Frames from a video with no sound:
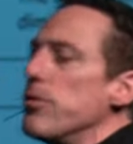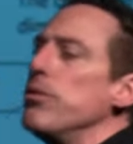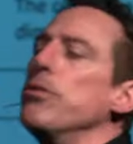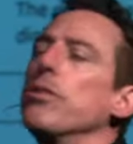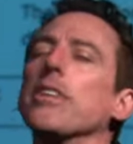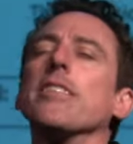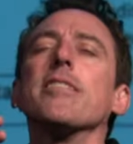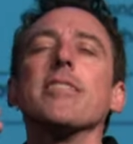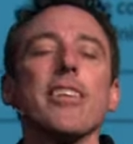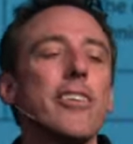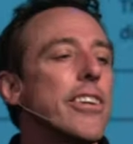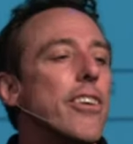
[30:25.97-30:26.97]
you
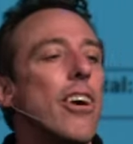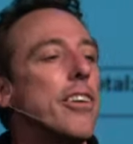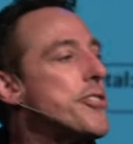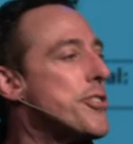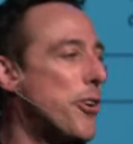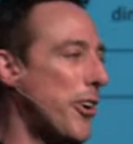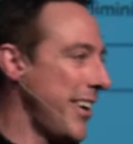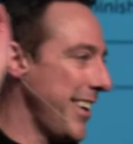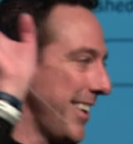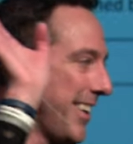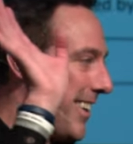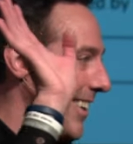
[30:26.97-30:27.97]
considered it all joy
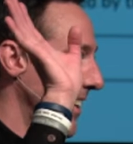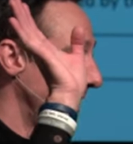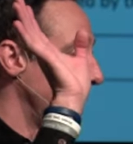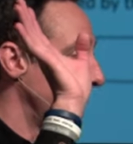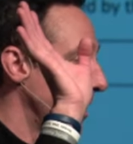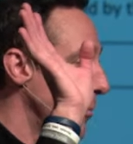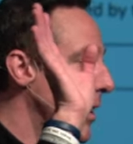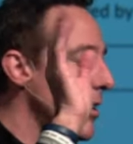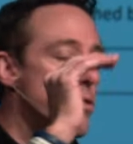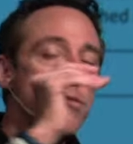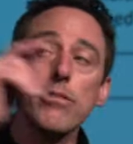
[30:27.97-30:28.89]
because you